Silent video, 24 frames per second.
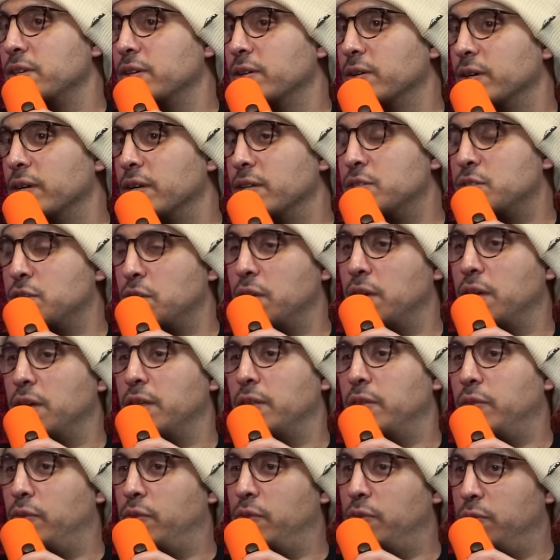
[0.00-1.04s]
deal: is it,
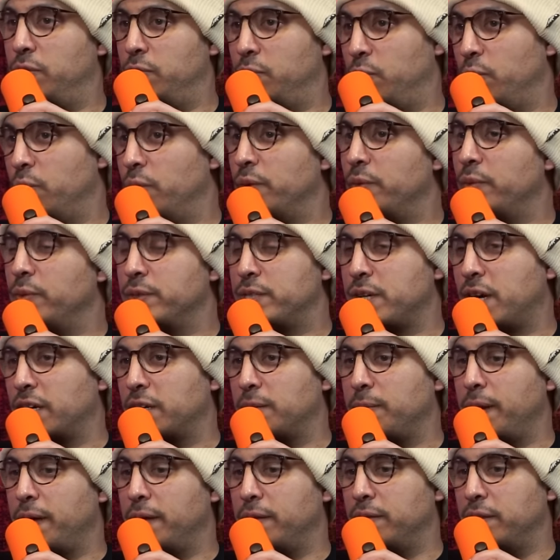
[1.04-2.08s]
we, we talked
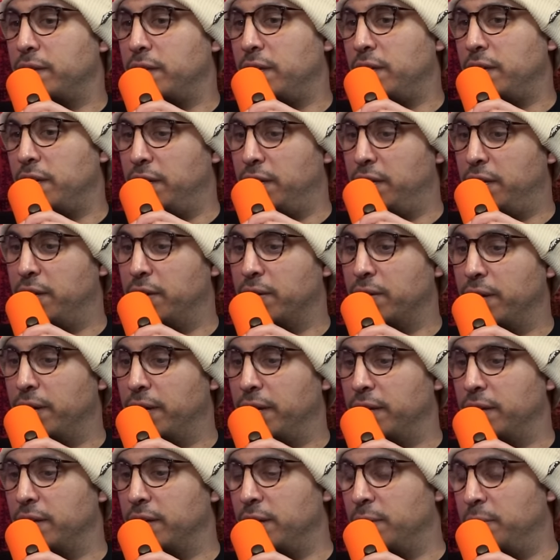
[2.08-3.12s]
about the hearing